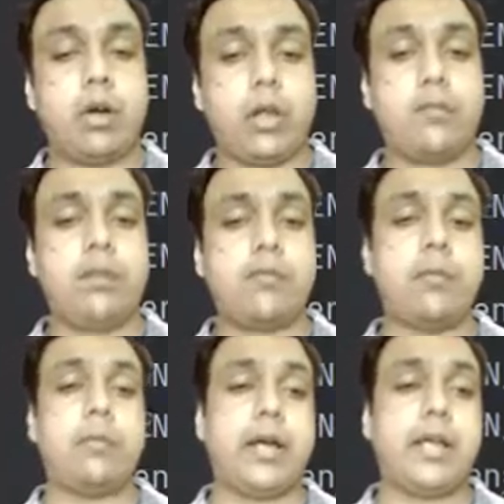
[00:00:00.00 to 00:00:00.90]
events
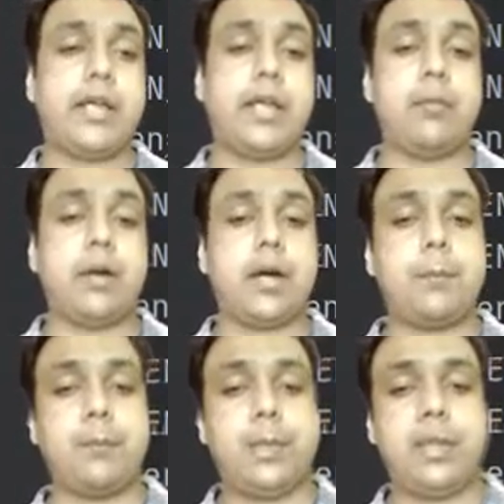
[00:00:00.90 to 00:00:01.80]
in Pygame are
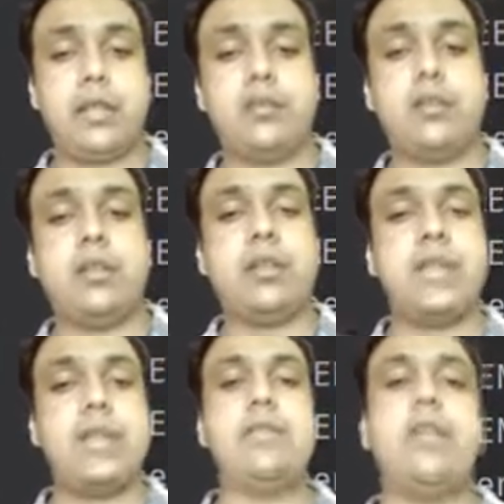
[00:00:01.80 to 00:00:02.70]
placed in the
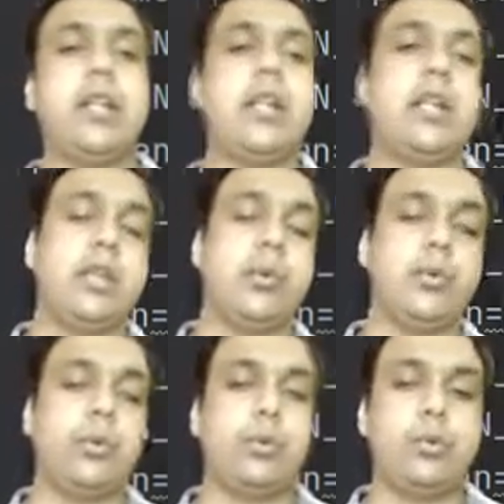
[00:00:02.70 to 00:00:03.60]
event
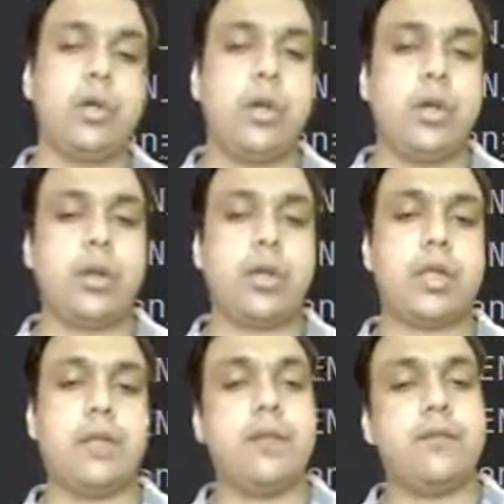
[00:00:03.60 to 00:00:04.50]
queue.
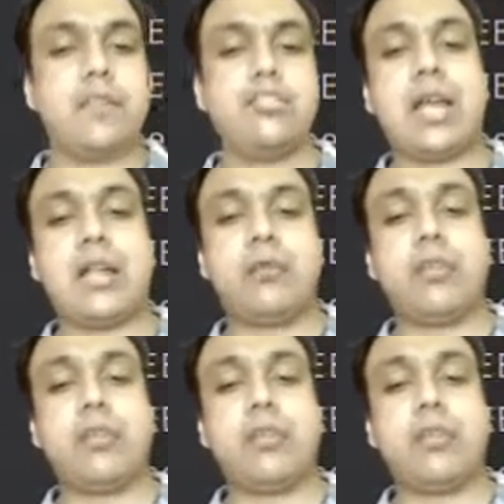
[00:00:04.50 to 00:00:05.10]
Okay, which can